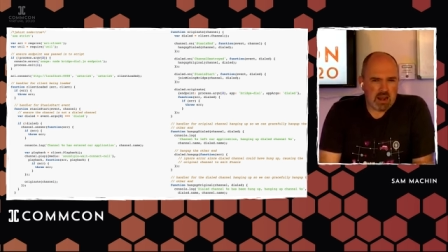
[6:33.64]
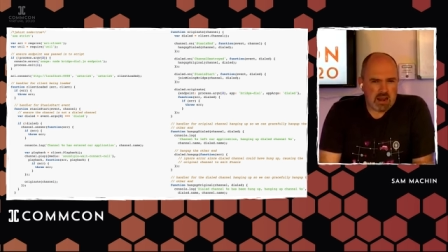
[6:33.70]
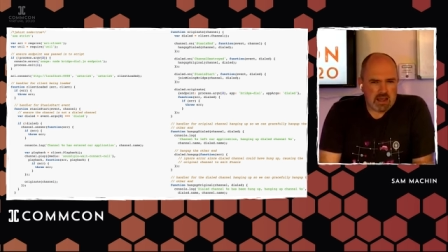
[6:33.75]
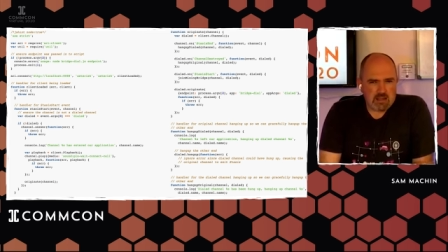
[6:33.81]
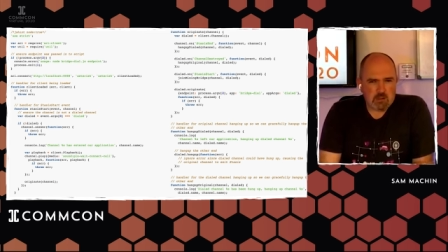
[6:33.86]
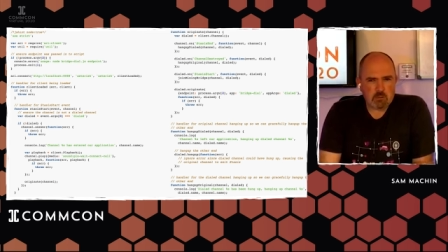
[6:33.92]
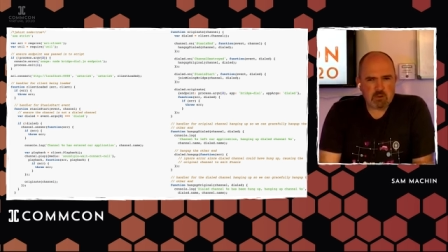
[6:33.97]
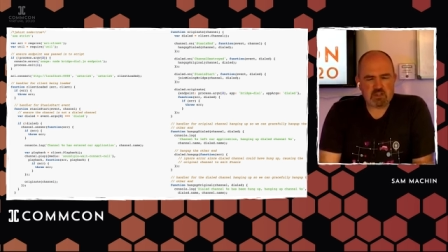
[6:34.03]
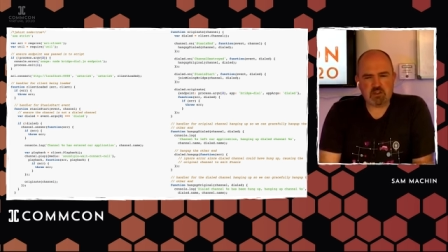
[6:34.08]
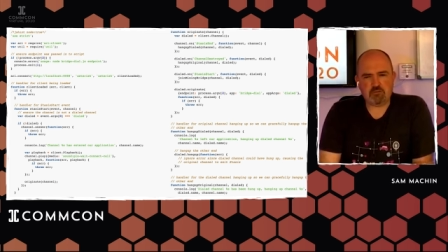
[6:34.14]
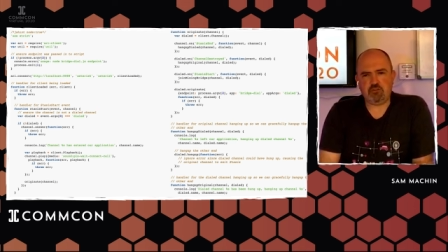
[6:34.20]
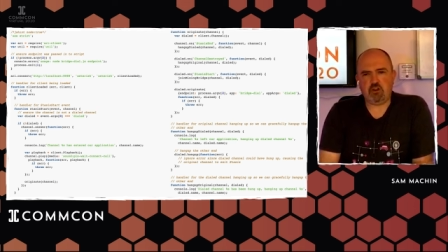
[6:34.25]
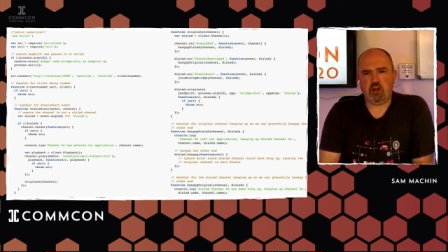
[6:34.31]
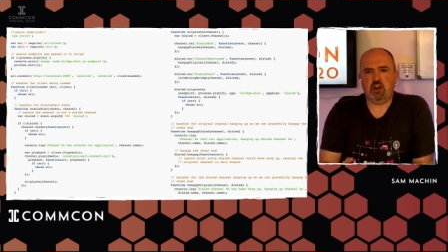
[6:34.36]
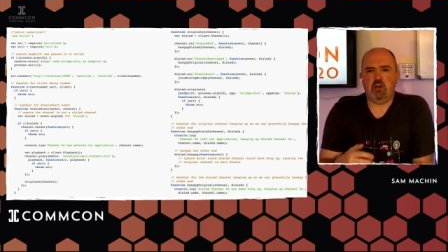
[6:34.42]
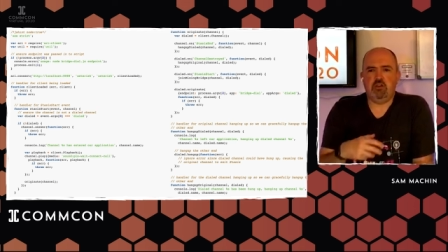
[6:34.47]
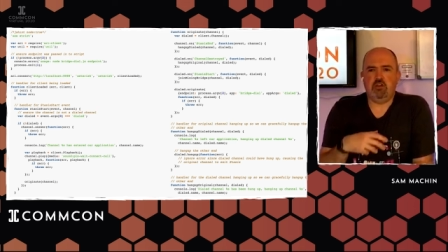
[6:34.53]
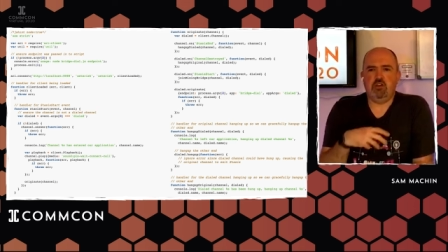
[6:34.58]
Little bit
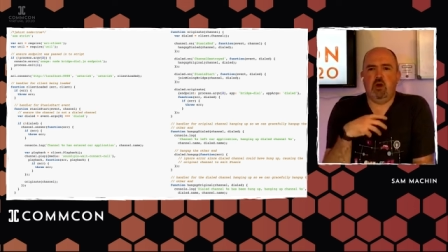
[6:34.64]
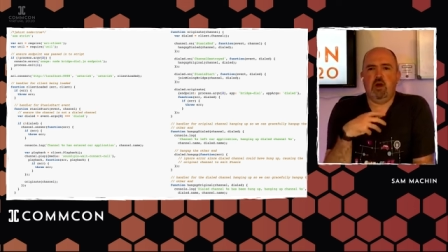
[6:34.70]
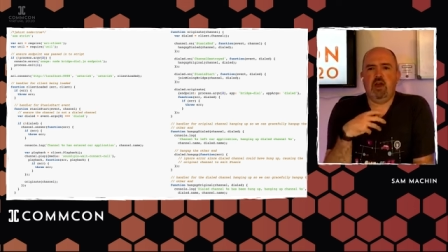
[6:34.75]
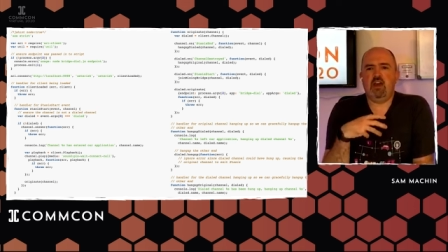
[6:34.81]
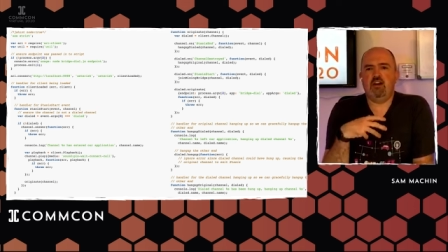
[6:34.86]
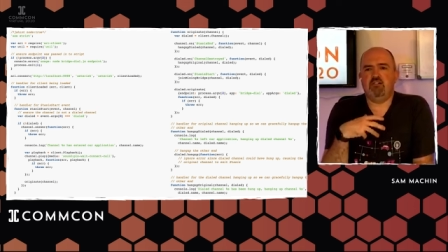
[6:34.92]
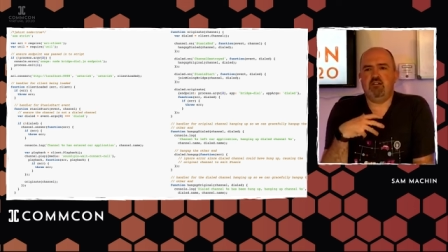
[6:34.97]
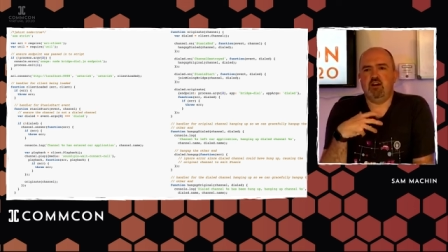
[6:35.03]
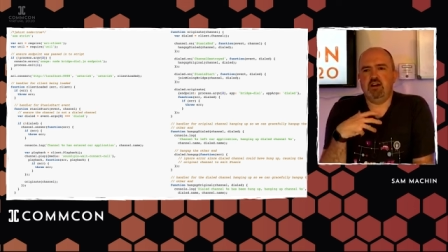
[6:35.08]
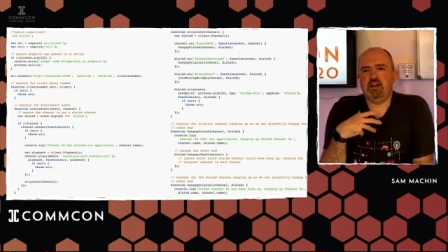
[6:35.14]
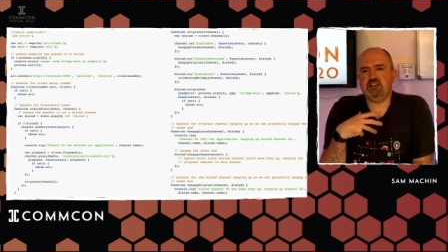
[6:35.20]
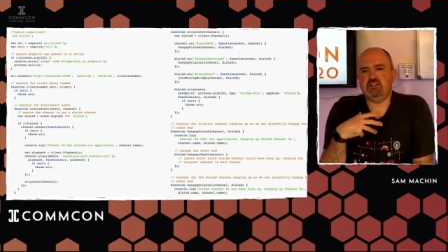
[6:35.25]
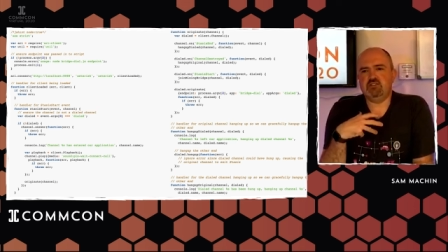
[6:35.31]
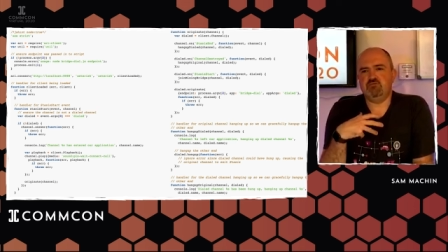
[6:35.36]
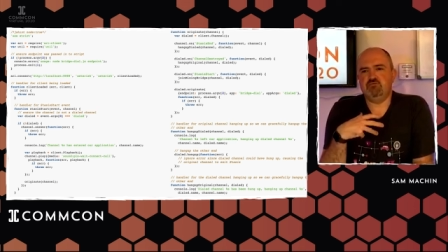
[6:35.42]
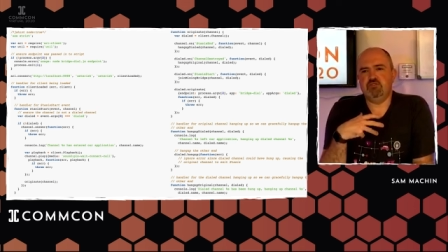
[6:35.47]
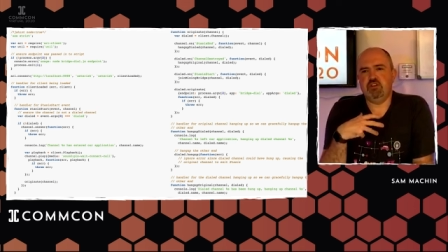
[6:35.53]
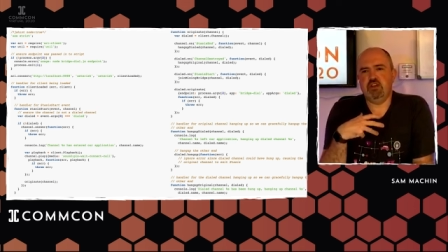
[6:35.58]
different. I know that, you know, ARI
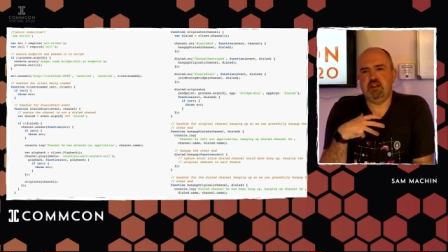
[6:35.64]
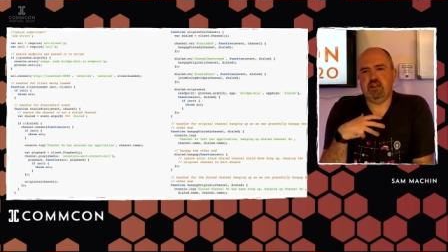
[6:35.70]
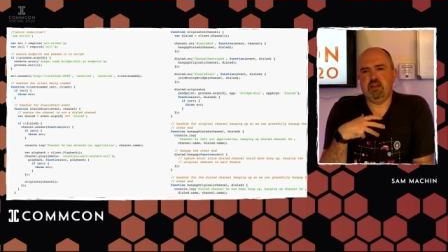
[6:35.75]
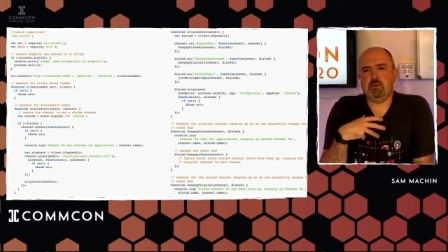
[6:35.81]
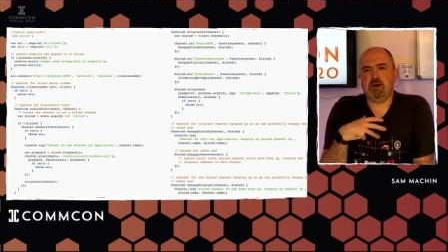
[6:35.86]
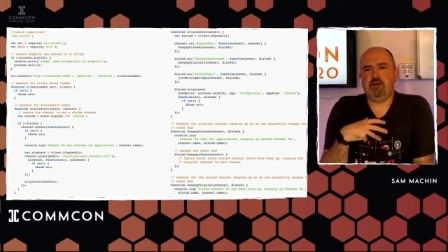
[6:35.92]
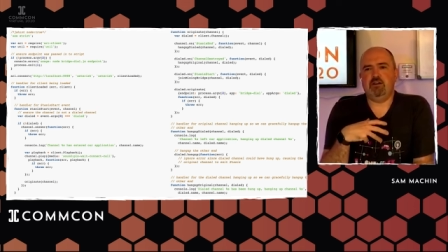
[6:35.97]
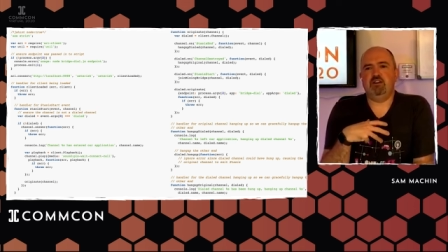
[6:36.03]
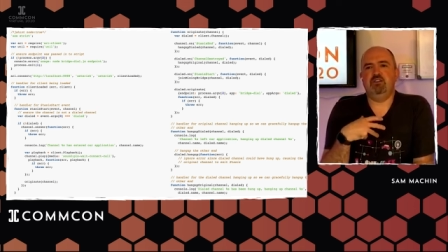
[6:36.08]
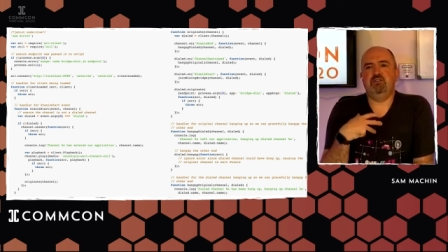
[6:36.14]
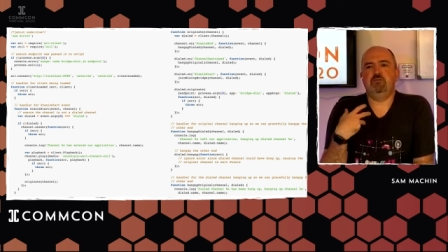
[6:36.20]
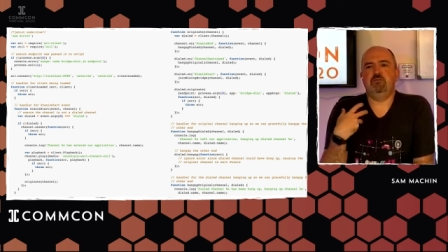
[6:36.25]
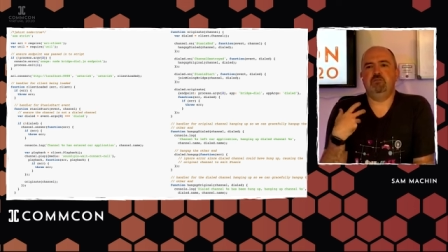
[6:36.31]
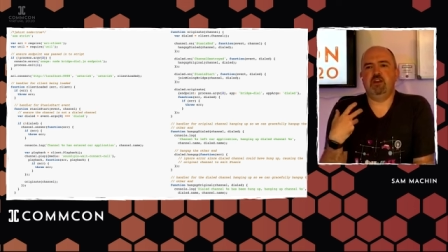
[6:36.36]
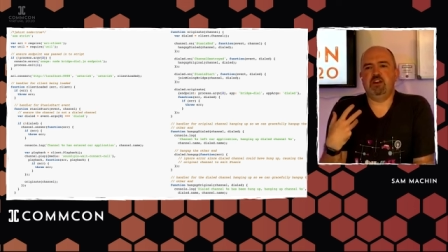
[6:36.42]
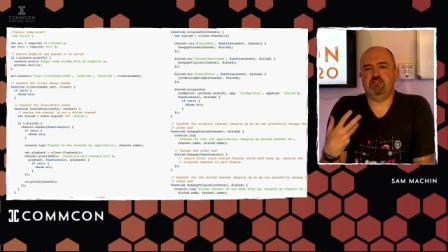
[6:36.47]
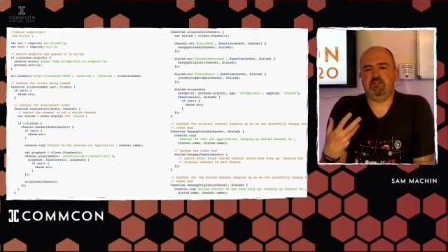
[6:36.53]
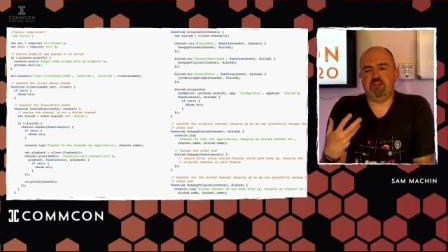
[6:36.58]
isn't really about
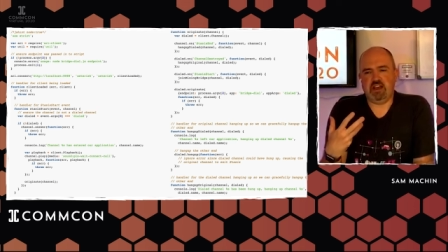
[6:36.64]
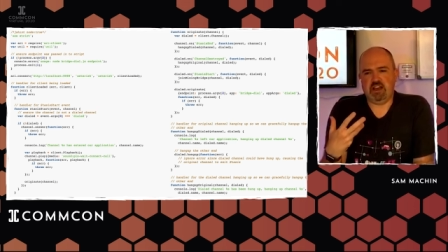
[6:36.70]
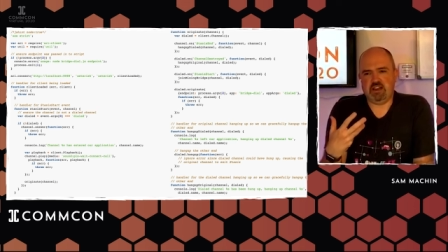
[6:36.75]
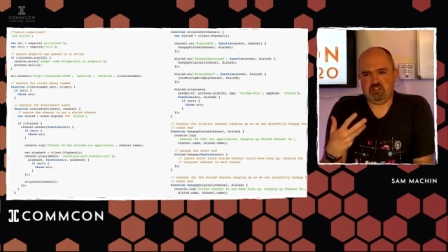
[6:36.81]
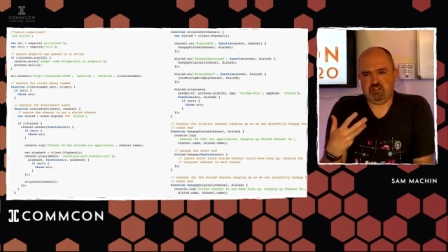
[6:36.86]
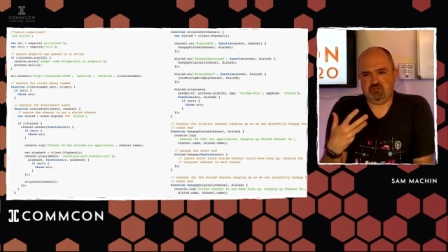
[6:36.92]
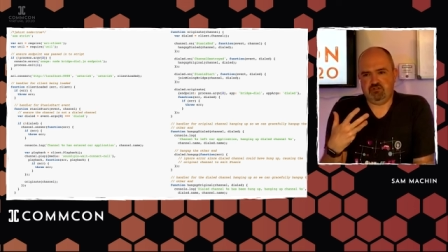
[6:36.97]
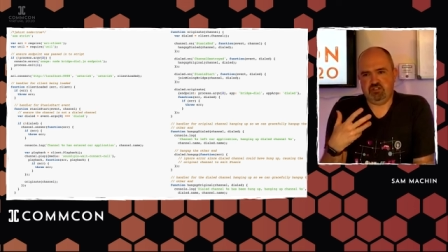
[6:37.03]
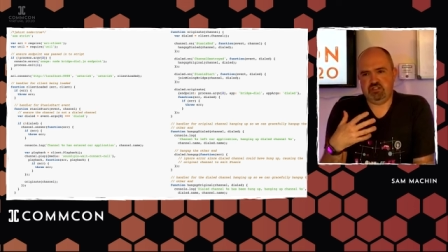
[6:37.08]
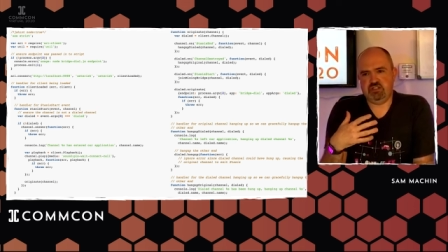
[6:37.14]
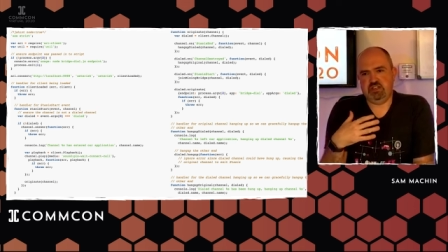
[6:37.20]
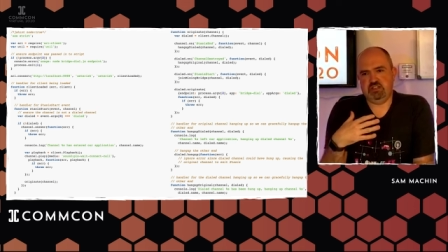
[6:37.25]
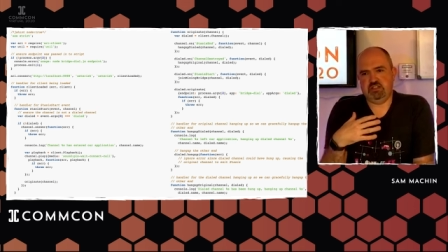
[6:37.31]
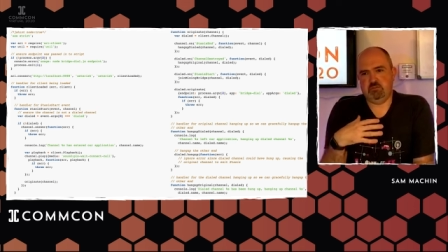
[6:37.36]
configuring Asterisk,